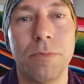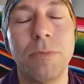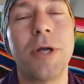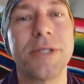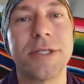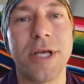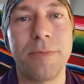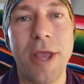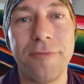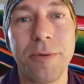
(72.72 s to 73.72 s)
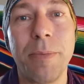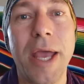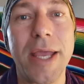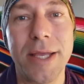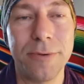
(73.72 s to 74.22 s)
most of the time you have to
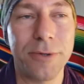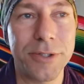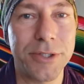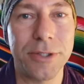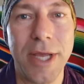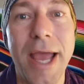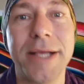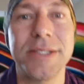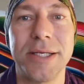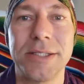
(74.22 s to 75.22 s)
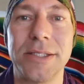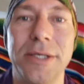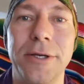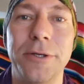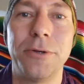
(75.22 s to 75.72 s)
pay in order to access
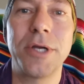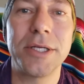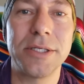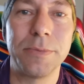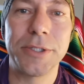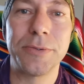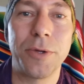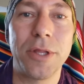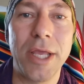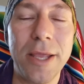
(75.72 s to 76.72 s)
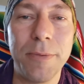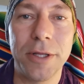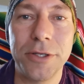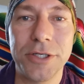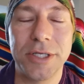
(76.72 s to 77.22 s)
your customers. With the
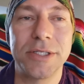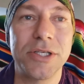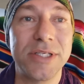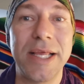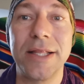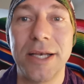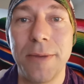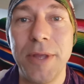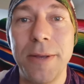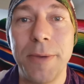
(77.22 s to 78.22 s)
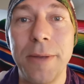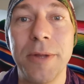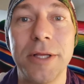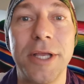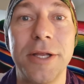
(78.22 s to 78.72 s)
email, you can just send an
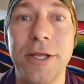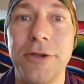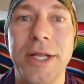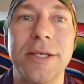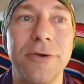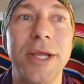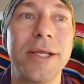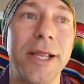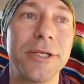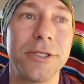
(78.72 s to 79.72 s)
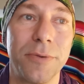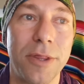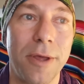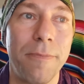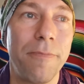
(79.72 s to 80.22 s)
email and you get direct connection
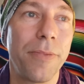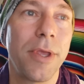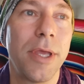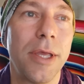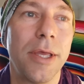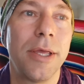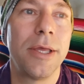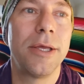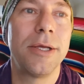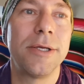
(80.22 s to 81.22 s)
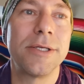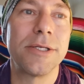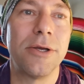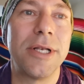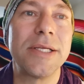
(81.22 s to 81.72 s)
with them.
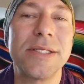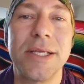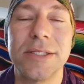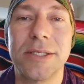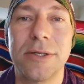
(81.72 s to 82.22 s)
So a list